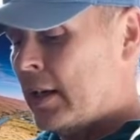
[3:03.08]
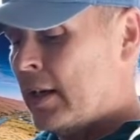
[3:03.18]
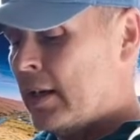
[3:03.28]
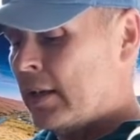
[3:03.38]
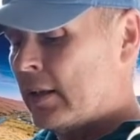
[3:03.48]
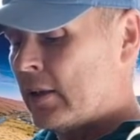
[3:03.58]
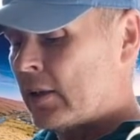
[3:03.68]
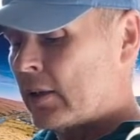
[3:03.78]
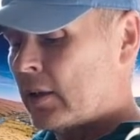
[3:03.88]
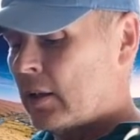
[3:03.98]
is
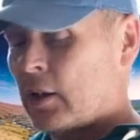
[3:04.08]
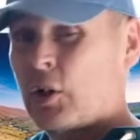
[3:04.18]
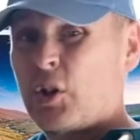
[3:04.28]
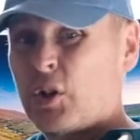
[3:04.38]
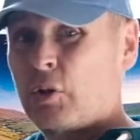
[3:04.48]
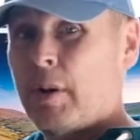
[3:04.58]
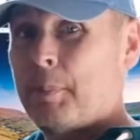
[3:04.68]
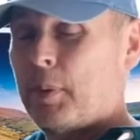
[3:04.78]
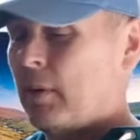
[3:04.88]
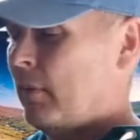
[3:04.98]
a good
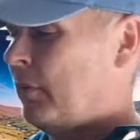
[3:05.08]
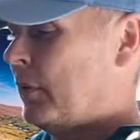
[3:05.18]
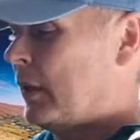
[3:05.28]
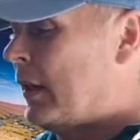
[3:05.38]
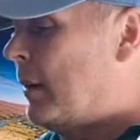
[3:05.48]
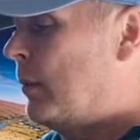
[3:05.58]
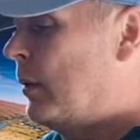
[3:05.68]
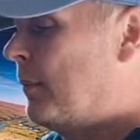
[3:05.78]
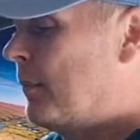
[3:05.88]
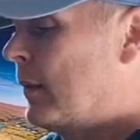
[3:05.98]
grip for the
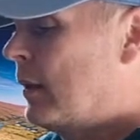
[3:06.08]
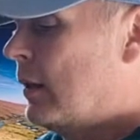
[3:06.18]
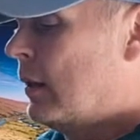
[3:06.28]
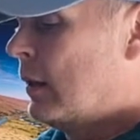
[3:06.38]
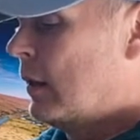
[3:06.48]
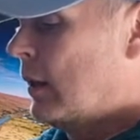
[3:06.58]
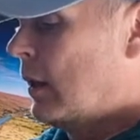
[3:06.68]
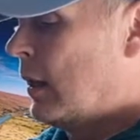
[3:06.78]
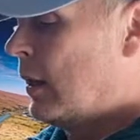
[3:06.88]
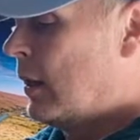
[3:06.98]
camera.
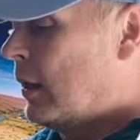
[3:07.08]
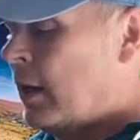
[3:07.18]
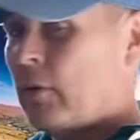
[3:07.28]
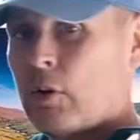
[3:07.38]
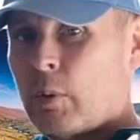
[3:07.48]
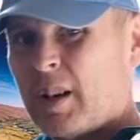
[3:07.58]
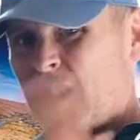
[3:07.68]
I've got quite